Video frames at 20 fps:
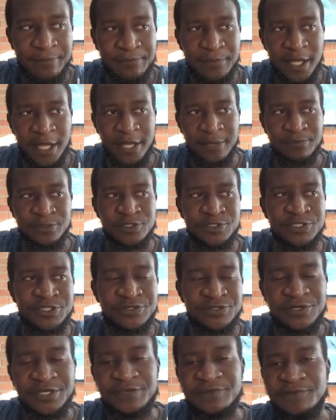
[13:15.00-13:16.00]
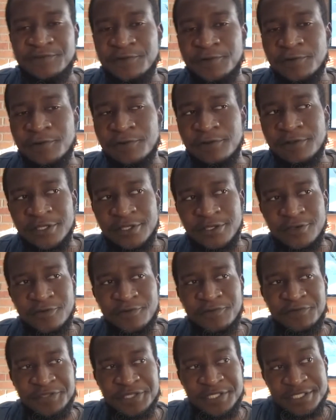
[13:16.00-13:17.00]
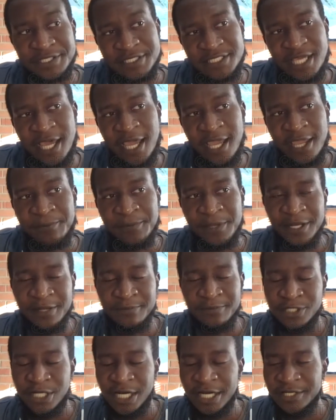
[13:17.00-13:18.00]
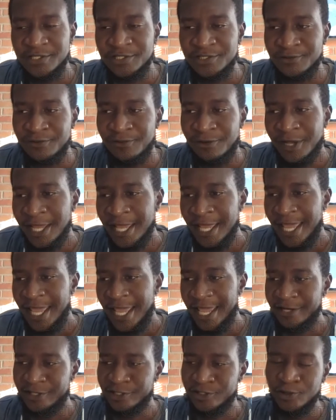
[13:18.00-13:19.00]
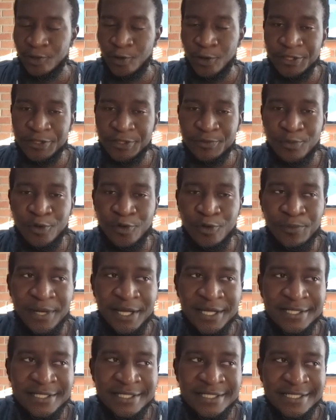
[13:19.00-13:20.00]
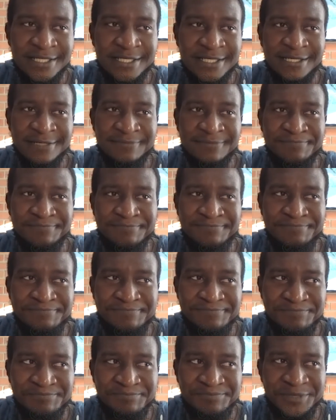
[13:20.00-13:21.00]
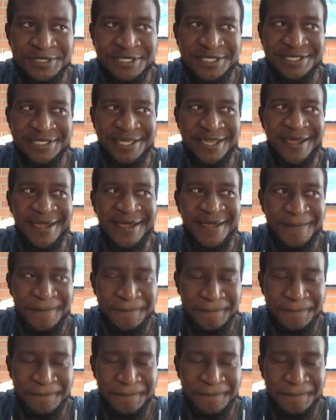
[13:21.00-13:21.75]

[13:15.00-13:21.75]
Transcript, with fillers: I'm just grateful, you know, for this time, and I'm trying to enjoy the moment. But yeah.